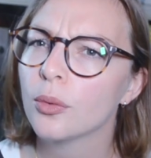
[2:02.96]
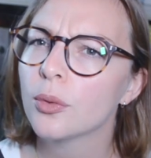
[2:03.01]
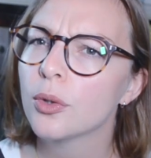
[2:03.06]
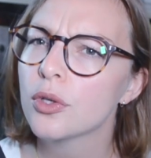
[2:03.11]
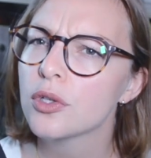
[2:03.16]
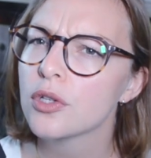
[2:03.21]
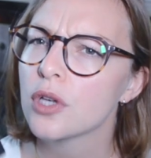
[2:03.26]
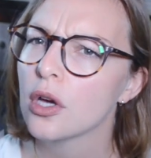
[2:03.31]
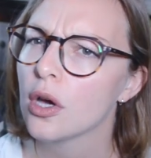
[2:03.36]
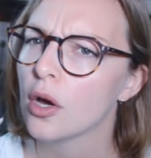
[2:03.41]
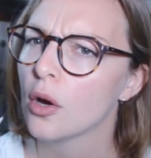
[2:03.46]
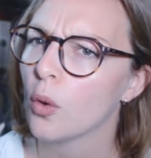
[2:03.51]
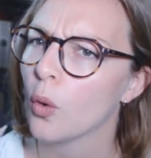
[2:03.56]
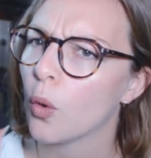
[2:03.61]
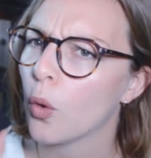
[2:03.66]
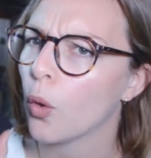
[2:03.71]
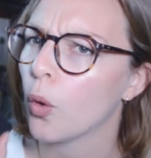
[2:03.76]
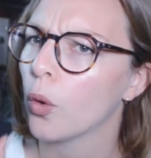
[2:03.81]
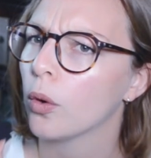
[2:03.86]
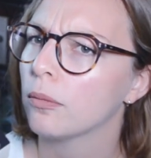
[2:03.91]
Award,
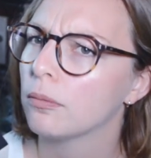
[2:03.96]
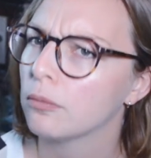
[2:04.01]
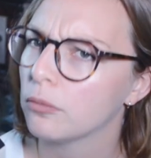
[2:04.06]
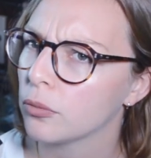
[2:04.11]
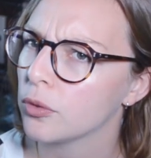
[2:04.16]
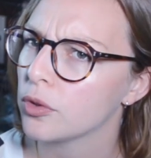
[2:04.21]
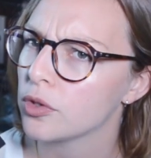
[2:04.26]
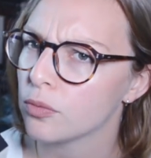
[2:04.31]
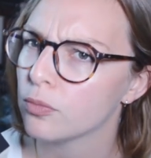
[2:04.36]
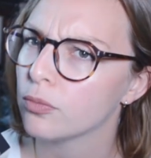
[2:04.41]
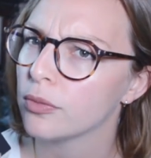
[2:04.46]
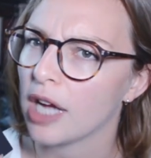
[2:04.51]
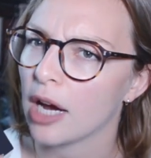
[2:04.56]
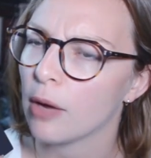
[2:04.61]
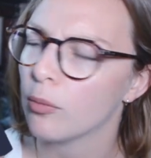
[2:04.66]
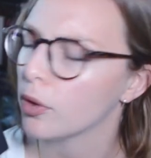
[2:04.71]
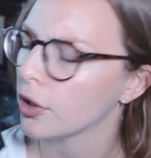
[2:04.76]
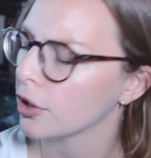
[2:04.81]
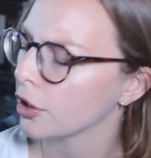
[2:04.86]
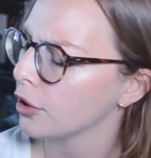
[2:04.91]

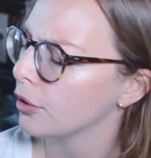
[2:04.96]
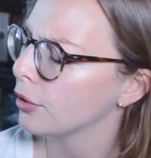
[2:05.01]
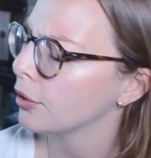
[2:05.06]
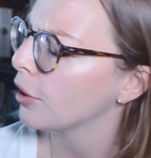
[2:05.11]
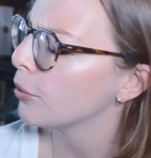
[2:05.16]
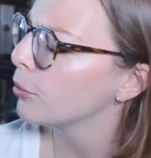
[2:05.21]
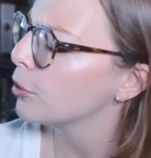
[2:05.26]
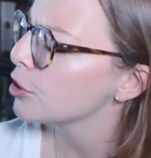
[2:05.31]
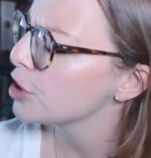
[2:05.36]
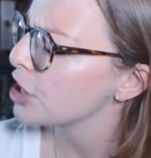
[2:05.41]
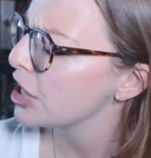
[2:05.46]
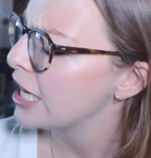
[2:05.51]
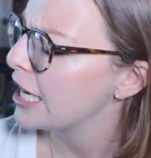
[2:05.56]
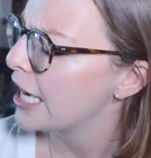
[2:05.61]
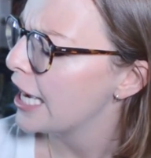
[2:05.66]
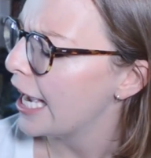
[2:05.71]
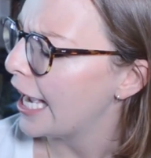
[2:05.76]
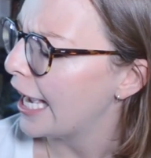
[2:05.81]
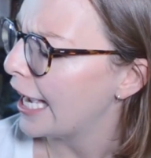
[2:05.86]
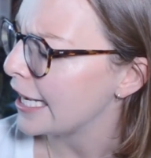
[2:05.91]
won a Hugo Award.
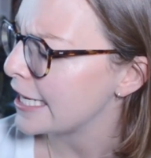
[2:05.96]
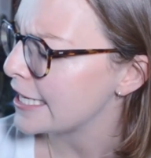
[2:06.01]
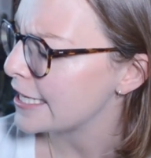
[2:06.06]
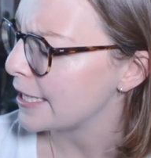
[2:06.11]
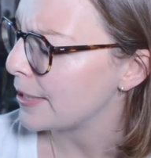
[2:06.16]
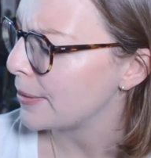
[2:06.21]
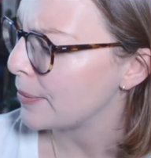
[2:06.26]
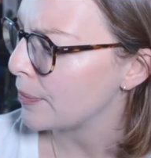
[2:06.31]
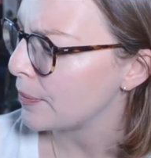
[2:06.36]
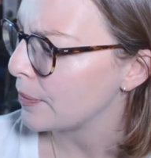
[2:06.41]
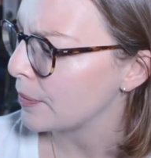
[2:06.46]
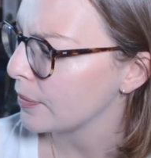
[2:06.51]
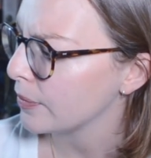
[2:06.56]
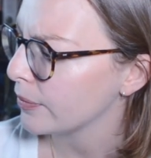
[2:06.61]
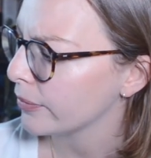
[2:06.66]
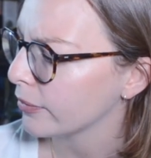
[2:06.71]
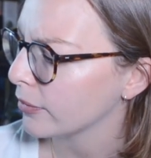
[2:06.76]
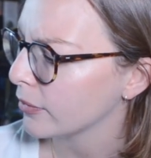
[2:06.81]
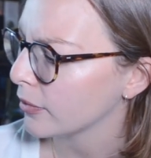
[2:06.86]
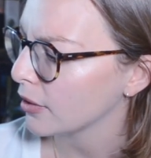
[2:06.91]
And
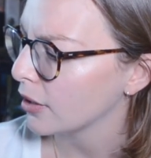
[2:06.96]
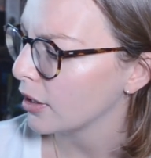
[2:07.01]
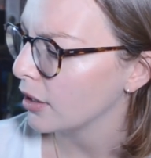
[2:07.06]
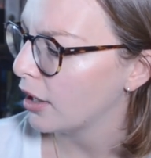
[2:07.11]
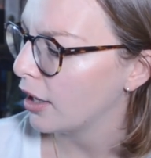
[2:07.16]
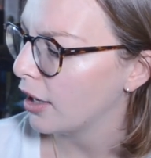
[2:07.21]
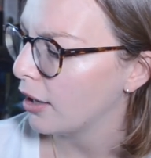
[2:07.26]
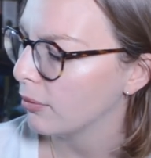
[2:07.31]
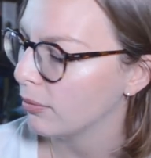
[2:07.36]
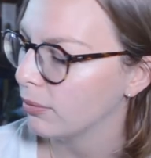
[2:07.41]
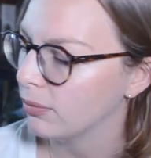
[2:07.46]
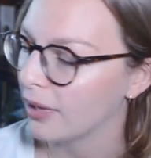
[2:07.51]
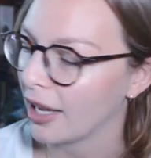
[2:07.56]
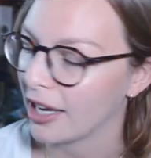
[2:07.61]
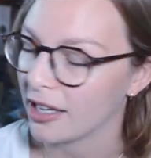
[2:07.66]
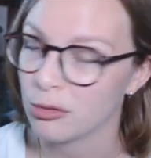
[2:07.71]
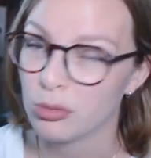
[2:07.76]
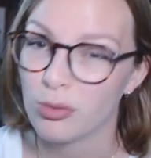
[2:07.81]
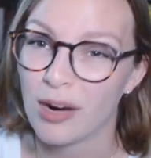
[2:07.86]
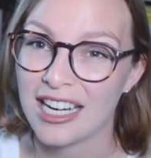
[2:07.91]

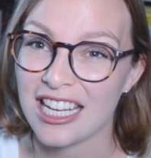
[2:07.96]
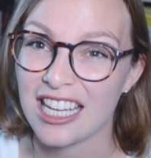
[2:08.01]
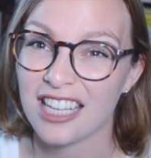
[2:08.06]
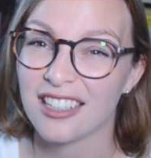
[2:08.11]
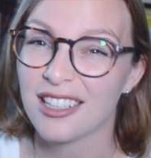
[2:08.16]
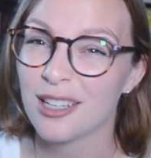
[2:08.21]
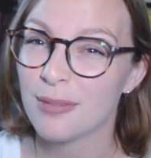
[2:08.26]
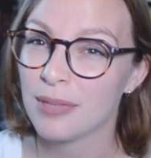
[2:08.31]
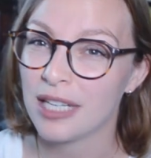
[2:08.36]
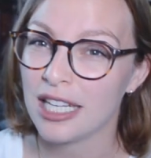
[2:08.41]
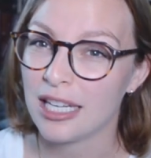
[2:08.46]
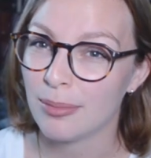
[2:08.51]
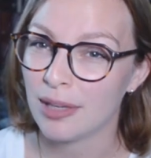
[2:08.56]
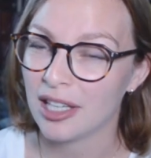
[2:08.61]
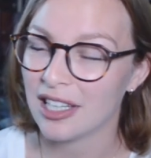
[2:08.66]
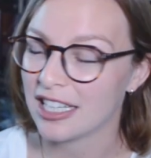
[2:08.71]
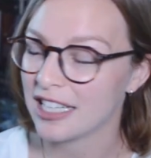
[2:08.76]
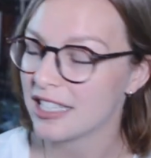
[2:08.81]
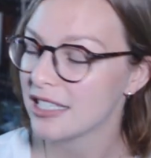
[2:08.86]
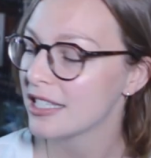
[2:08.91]
like went in completely
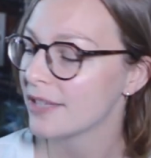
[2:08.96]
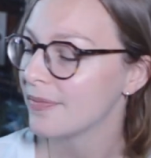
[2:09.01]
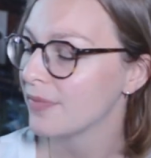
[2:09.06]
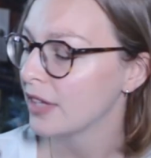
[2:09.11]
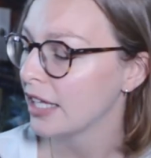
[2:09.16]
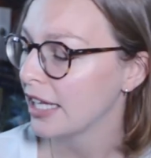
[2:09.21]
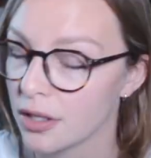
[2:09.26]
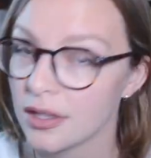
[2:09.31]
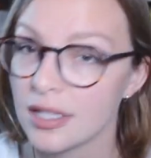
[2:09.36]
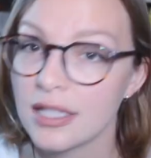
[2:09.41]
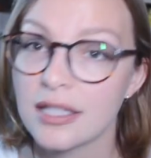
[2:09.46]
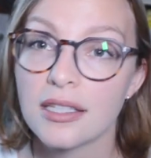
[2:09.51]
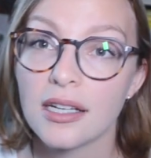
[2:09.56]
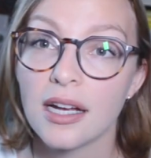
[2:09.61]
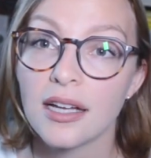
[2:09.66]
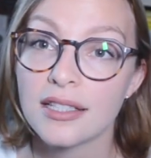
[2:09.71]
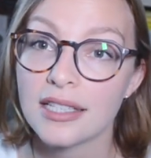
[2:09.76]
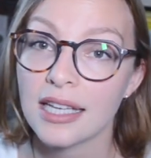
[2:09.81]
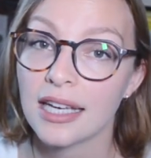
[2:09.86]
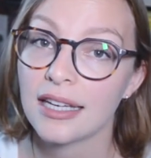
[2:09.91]
blind. This
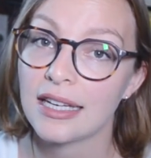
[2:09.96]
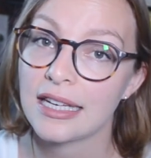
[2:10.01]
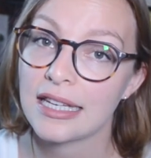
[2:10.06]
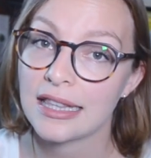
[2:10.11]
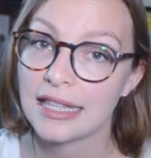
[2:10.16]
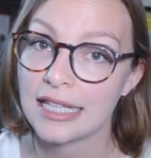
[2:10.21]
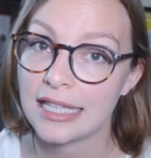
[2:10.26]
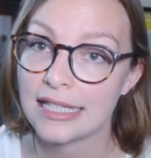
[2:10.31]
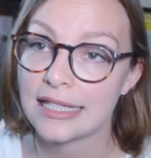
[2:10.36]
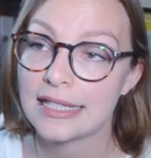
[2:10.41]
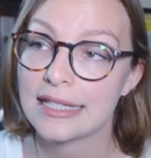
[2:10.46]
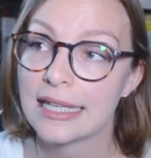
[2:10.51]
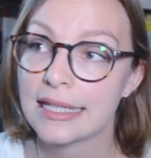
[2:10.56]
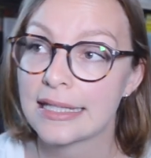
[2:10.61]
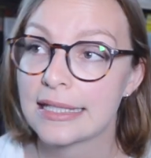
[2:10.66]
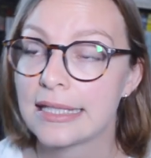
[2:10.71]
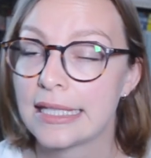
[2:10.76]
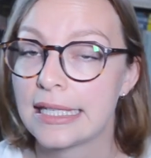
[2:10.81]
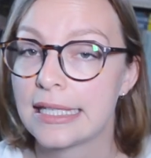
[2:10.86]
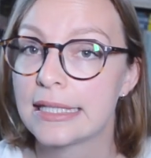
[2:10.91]
starts in the
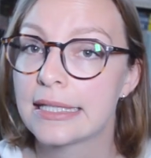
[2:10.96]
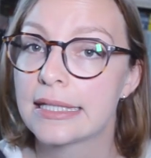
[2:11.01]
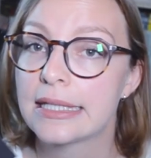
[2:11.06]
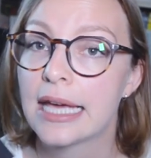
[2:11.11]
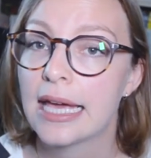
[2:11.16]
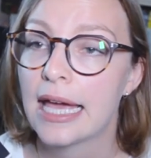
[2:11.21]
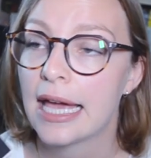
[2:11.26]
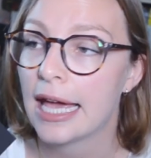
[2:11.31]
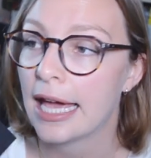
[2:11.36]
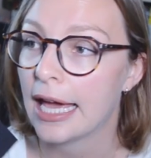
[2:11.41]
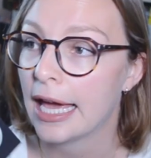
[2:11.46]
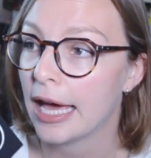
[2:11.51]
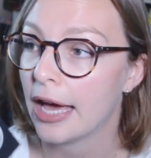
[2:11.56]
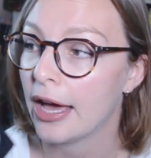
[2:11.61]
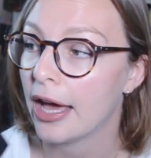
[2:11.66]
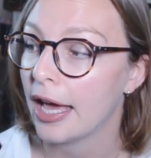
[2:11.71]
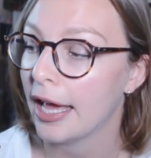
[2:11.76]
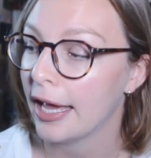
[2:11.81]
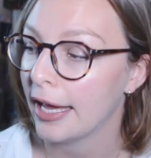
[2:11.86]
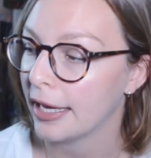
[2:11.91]
60s
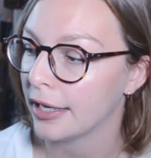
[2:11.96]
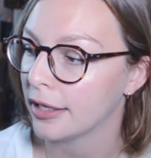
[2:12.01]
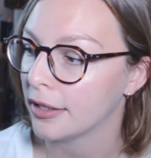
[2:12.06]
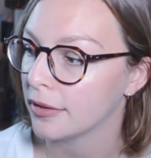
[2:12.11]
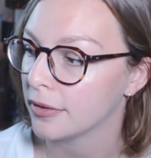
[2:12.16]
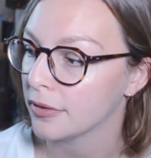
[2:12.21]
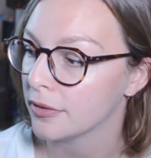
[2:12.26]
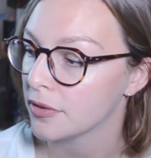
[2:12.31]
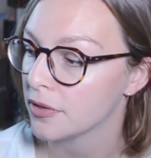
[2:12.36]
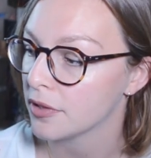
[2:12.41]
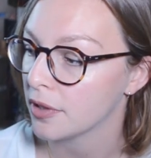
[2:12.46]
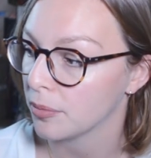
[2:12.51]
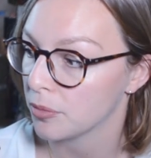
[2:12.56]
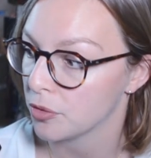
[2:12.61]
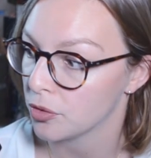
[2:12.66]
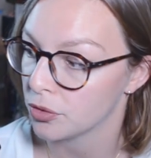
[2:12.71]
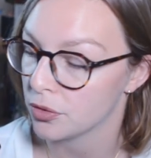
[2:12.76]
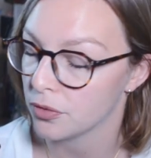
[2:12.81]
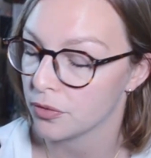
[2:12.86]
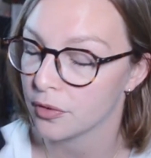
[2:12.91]
in some
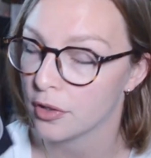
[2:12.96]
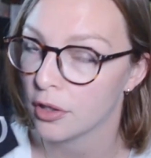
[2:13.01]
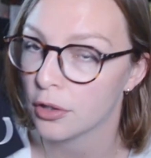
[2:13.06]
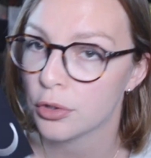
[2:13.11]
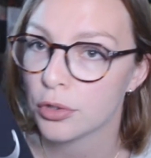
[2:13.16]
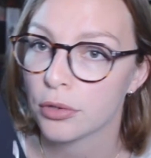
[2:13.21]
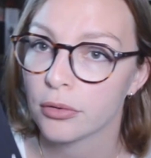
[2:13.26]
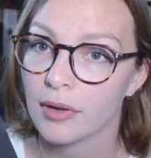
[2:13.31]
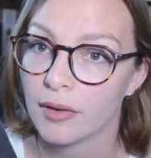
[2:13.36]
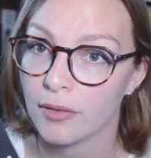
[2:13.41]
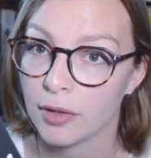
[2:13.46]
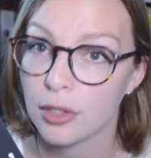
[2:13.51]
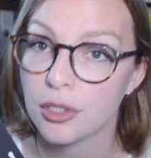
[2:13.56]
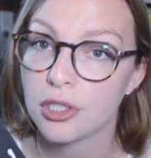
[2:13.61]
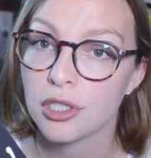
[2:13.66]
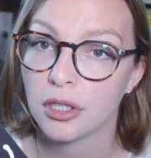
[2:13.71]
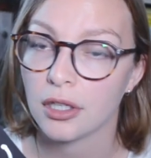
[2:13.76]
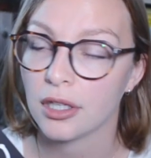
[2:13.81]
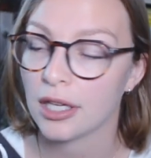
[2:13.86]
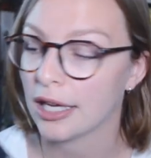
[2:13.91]
sort of cultural
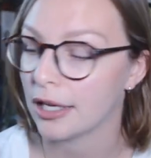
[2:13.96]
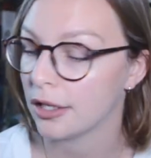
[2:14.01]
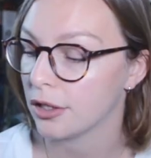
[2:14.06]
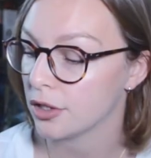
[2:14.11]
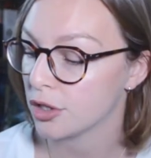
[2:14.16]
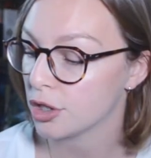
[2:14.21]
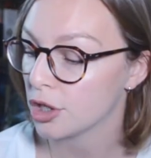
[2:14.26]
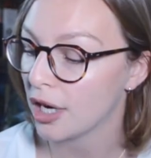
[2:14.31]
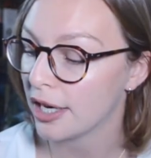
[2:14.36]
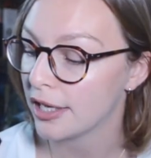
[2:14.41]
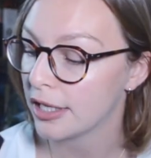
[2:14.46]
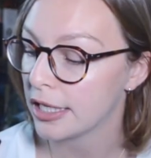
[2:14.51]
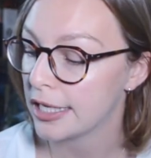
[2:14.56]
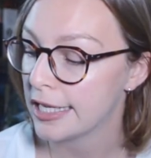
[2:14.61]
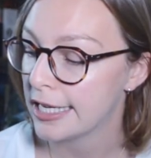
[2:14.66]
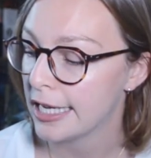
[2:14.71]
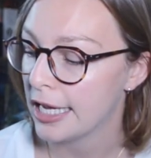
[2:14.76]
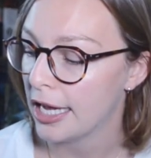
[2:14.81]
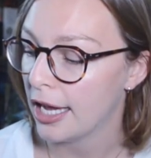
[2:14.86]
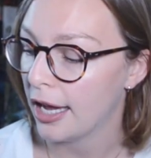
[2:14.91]
revolution in China,
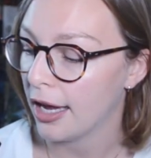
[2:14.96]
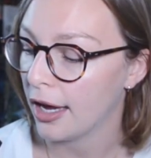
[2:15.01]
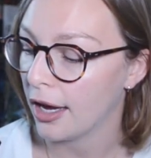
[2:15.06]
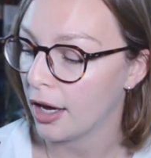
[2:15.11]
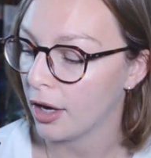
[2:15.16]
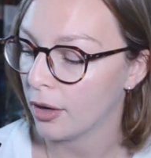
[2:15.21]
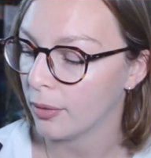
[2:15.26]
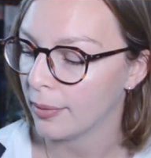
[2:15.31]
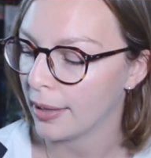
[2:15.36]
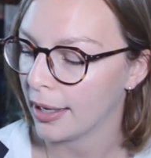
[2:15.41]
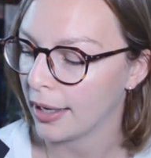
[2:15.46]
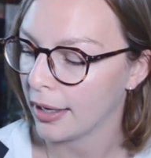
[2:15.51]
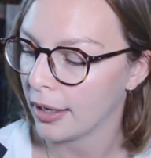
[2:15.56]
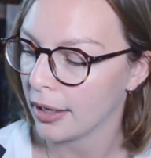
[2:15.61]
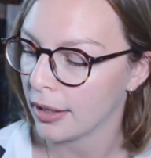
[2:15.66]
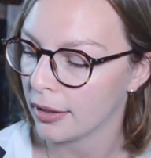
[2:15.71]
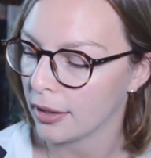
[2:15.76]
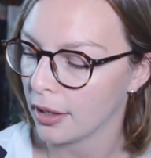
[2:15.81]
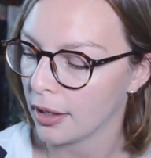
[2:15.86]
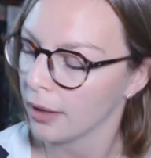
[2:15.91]
where